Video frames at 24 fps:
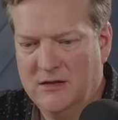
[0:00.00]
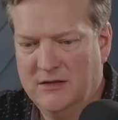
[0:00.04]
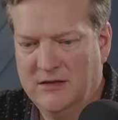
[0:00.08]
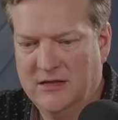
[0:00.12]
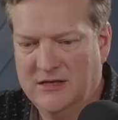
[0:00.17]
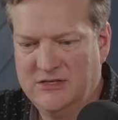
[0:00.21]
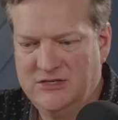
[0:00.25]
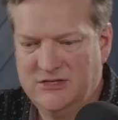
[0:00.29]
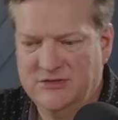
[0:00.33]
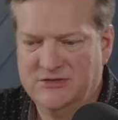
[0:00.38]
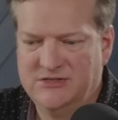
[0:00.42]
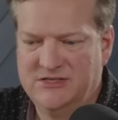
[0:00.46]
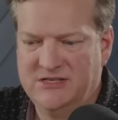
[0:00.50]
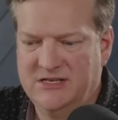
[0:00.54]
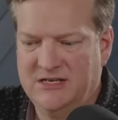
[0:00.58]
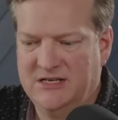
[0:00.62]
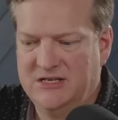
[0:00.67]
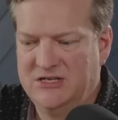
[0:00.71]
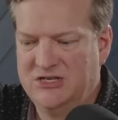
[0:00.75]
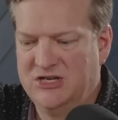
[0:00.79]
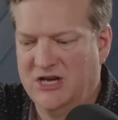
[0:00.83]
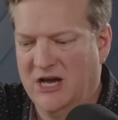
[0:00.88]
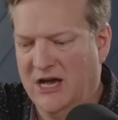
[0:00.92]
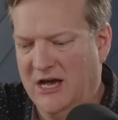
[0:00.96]
that you
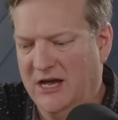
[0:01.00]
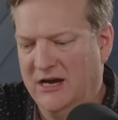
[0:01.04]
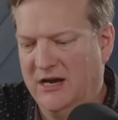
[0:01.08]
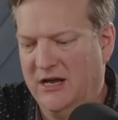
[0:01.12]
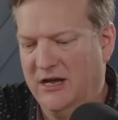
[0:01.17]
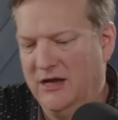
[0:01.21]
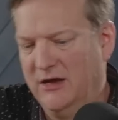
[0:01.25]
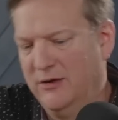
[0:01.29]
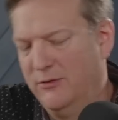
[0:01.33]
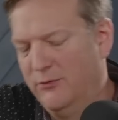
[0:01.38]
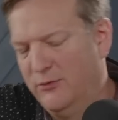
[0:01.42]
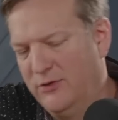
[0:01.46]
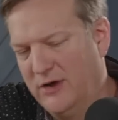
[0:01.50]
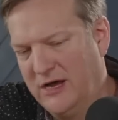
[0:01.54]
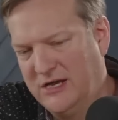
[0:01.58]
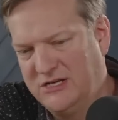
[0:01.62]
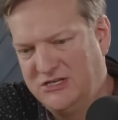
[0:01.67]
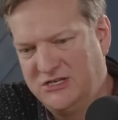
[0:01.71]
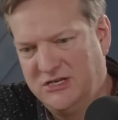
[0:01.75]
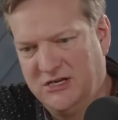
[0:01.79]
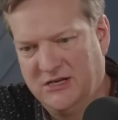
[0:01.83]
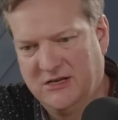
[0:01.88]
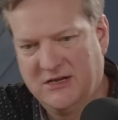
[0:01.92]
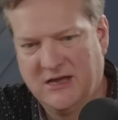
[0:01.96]
see China,
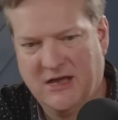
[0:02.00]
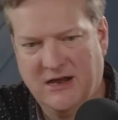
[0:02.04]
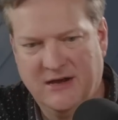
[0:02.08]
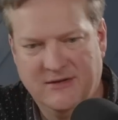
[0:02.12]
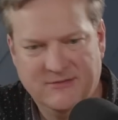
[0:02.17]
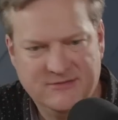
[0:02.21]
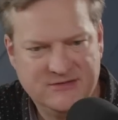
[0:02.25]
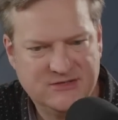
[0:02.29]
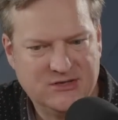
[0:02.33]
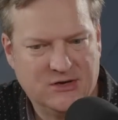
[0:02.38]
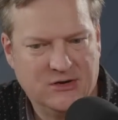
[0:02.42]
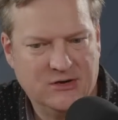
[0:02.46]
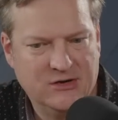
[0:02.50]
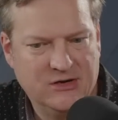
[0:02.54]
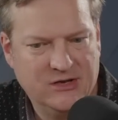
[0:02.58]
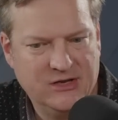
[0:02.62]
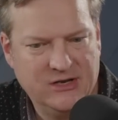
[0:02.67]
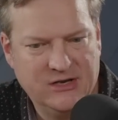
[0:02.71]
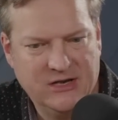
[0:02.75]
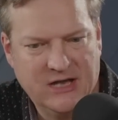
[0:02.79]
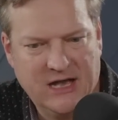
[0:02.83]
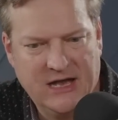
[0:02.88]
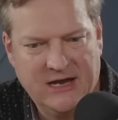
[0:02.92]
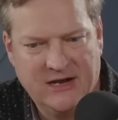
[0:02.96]
Russia kind of starting to
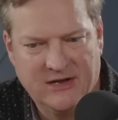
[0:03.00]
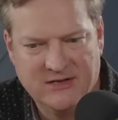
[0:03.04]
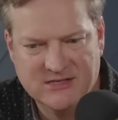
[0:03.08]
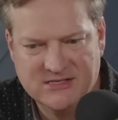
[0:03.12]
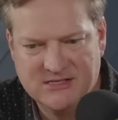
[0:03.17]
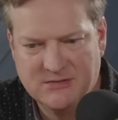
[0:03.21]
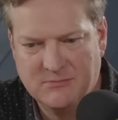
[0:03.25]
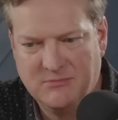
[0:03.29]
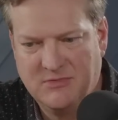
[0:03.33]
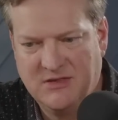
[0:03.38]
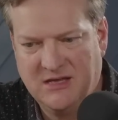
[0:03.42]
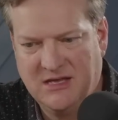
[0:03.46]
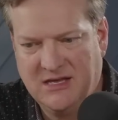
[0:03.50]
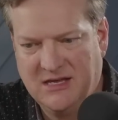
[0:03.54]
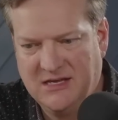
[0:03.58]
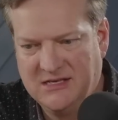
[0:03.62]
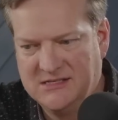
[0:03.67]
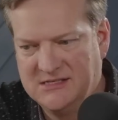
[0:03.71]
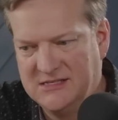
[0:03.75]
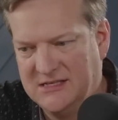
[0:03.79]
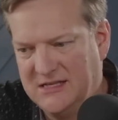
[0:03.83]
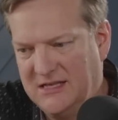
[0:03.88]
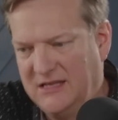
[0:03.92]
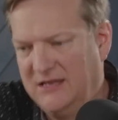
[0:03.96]
unite on some
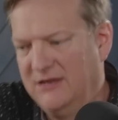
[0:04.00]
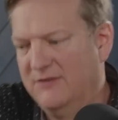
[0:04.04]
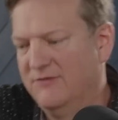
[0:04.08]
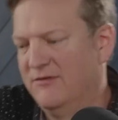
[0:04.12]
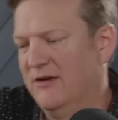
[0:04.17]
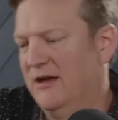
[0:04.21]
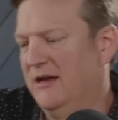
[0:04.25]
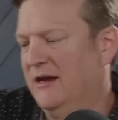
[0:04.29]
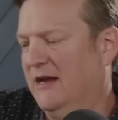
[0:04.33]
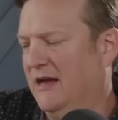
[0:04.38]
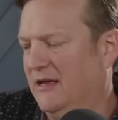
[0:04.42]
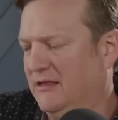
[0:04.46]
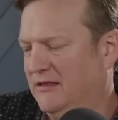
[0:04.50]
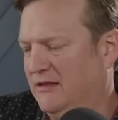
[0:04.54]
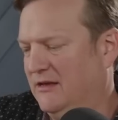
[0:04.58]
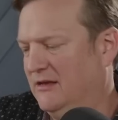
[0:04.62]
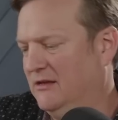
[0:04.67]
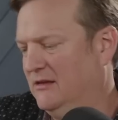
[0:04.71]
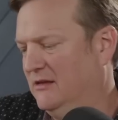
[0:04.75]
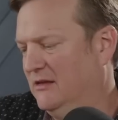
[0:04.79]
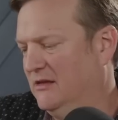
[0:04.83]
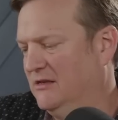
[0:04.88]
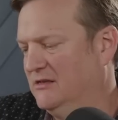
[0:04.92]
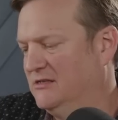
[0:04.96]
things, and then you find out
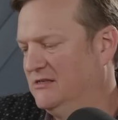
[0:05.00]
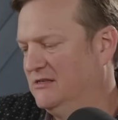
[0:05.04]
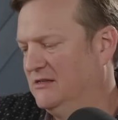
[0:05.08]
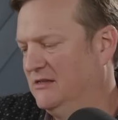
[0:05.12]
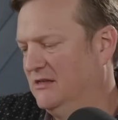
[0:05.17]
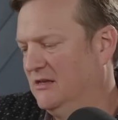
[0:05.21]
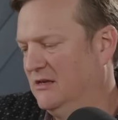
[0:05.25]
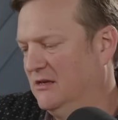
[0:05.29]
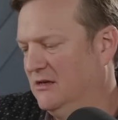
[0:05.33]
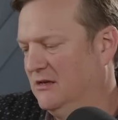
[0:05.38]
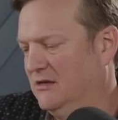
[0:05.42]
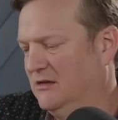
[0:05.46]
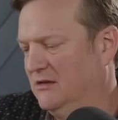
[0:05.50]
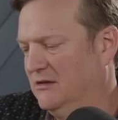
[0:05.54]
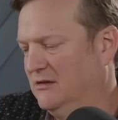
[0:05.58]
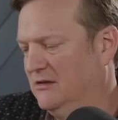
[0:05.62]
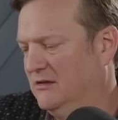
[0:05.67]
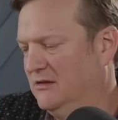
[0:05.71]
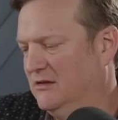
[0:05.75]
that that the,